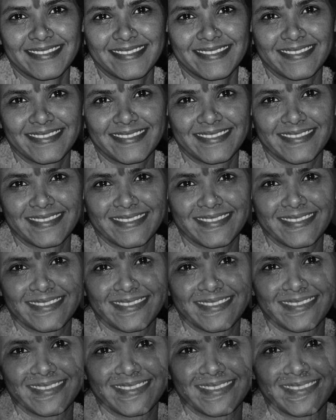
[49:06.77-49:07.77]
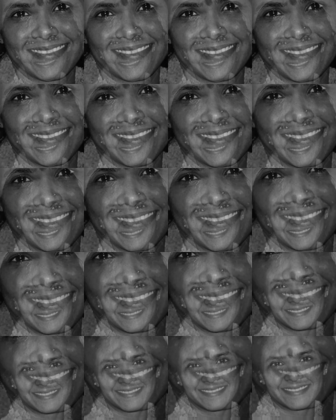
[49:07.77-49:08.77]

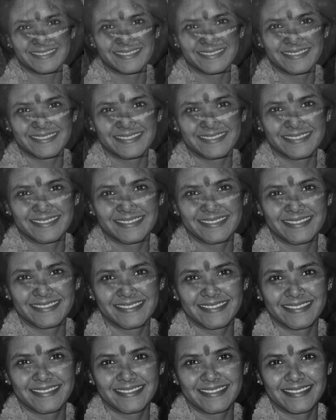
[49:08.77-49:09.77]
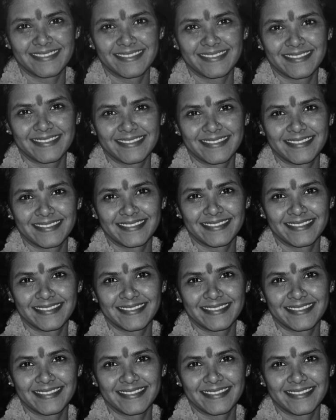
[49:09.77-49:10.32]
Nobody speaks.